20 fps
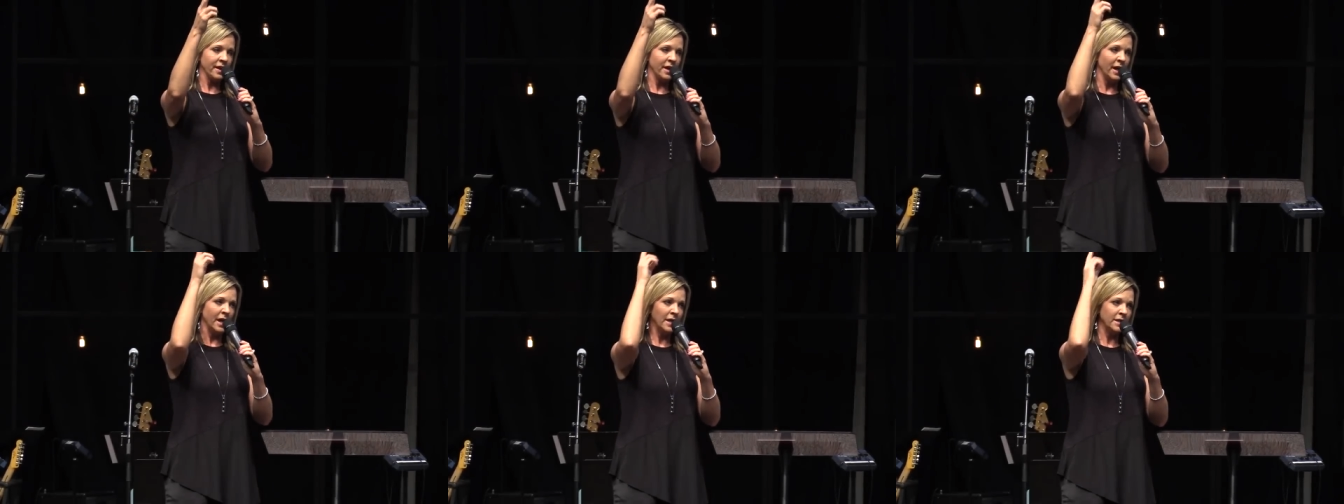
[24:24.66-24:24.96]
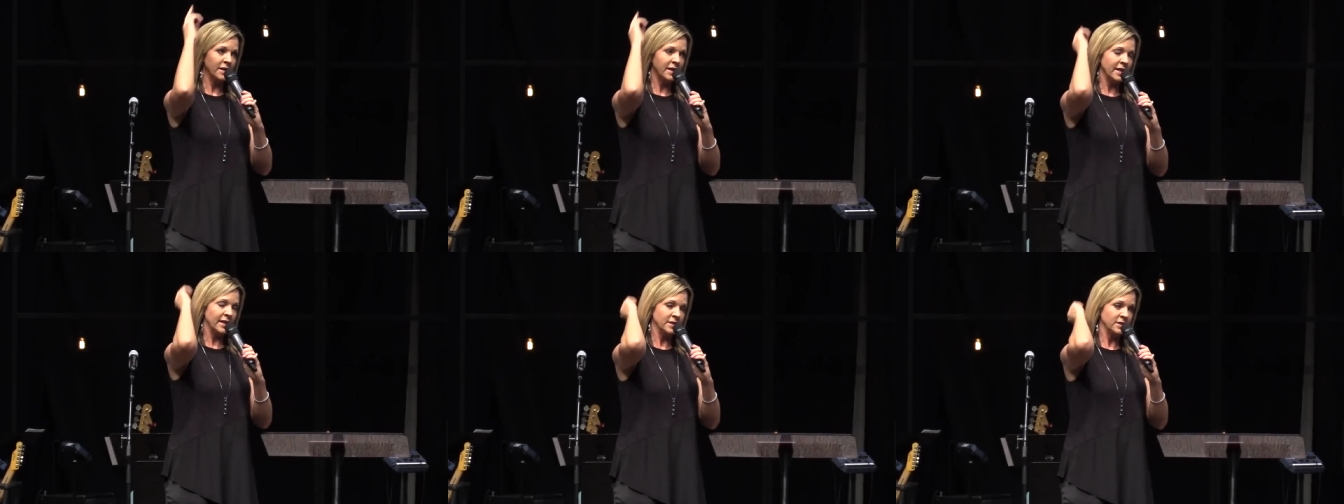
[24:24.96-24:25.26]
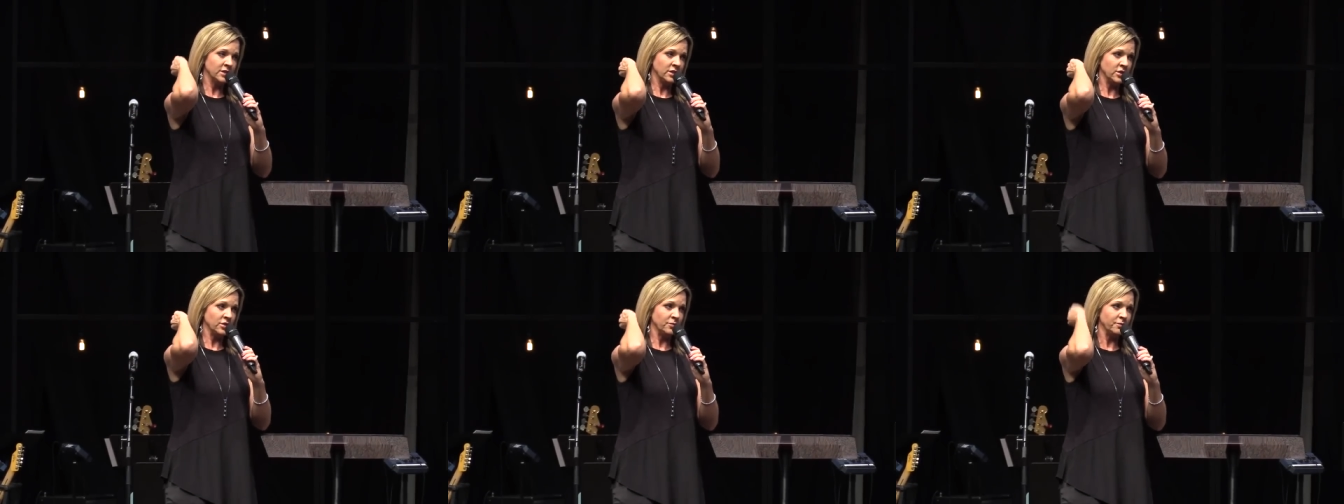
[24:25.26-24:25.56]
Uh,
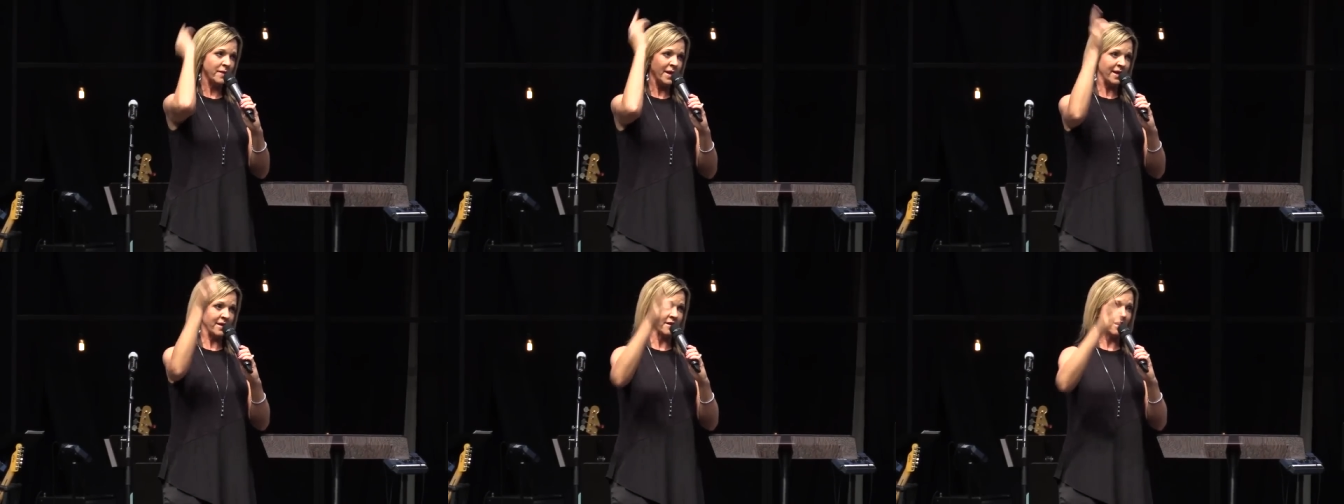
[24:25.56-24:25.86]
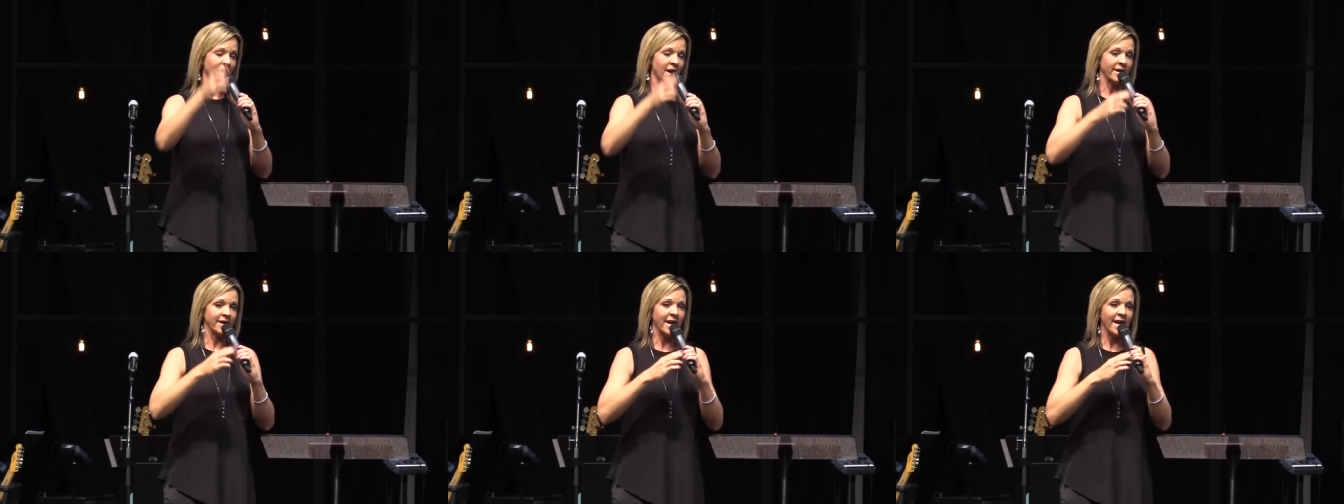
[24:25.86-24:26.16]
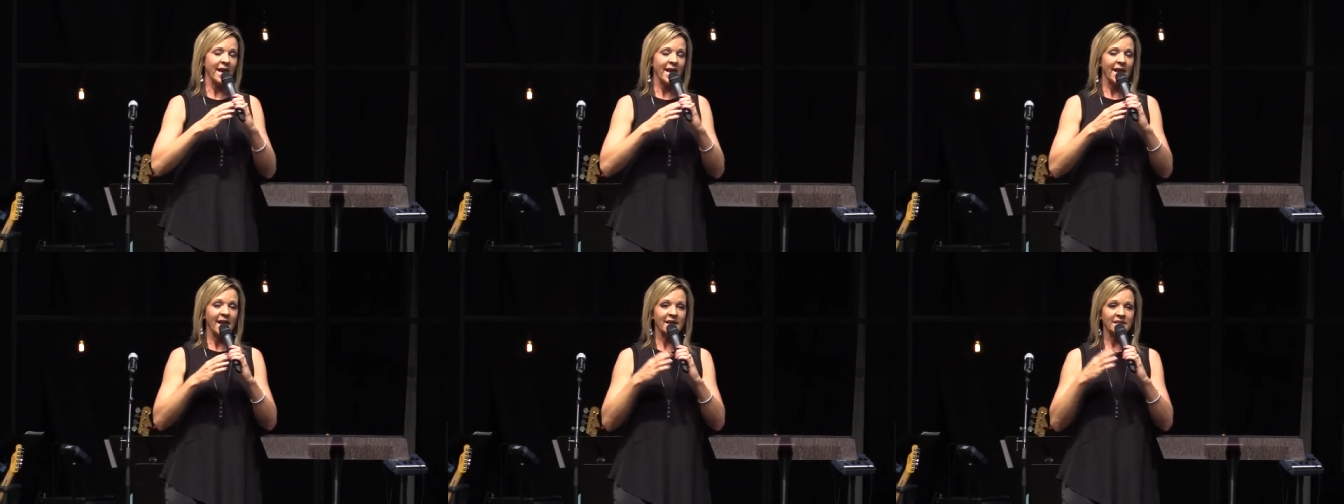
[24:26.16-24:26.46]
into Bangkok,
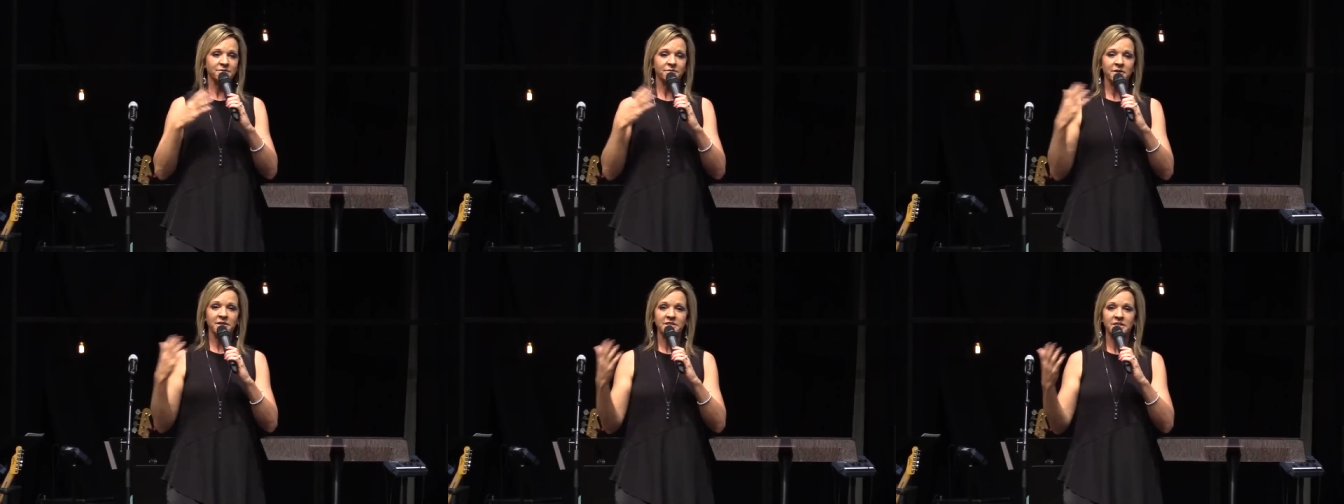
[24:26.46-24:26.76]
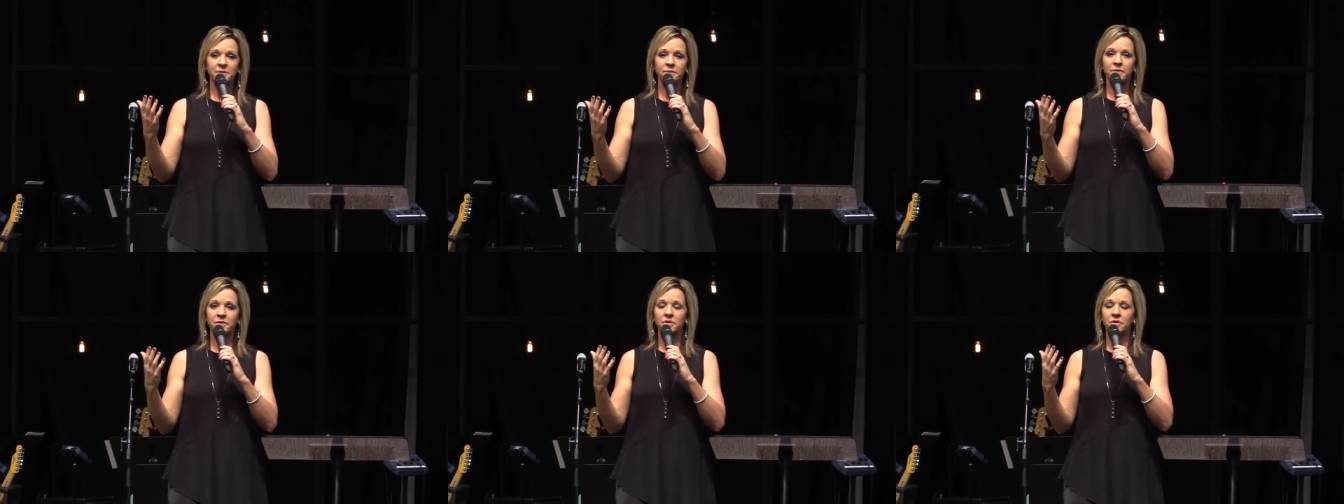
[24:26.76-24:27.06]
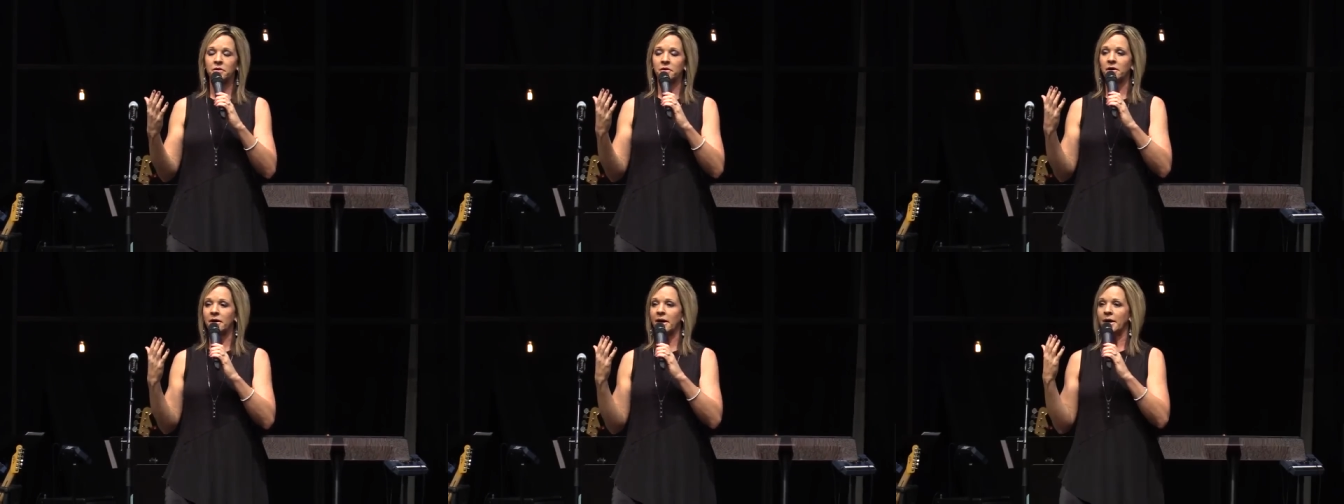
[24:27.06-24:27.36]
as very typical,